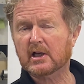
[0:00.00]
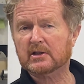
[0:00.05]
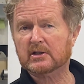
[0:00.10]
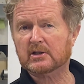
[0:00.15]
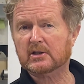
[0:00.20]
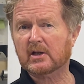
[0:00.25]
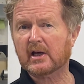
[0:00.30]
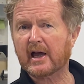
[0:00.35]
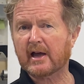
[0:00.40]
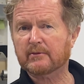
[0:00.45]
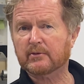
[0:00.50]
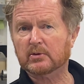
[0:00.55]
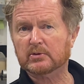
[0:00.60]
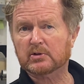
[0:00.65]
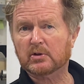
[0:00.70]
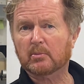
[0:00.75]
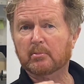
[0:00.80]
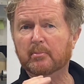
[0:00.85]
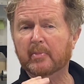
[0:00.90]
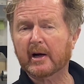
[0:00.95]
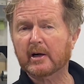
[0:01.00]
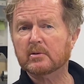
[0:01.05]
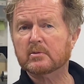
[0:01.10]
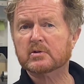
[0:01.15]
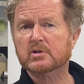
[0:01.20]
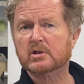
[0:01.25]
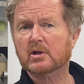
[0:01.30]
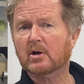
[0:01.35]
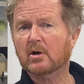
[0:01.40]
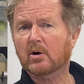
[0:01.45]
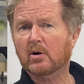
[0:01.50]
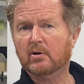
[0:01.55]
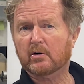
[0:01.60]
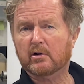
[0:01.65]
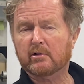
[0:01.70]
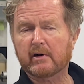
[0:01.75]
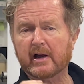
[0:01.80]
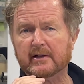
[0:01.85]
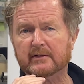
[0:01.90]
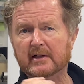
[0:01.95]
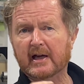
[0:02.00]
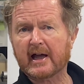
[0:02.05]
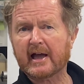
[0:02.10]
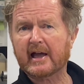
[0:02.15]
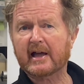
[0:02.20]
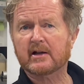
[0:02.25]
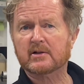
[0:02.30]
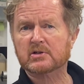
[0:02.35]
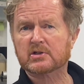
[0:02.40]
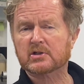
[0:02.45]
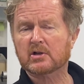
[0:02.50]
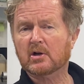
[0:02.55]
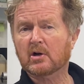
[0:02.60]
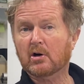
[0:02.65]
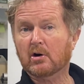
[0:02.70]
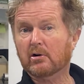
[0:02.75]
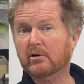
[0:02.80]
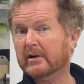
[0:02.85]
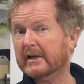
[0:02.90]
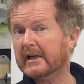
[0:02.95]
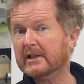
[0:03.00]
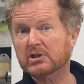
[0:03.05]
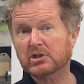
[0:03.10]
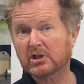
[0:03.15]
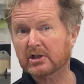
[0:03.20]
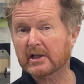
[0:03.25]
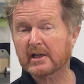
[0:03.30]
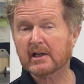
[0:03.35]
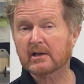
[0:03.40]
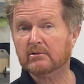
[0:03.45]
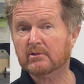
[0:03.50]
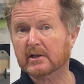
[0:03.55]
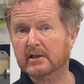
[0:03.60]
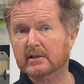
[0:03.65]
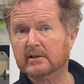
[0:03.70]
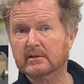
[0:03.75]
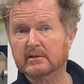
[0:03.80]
that you have on your boat or around the house or in engineering.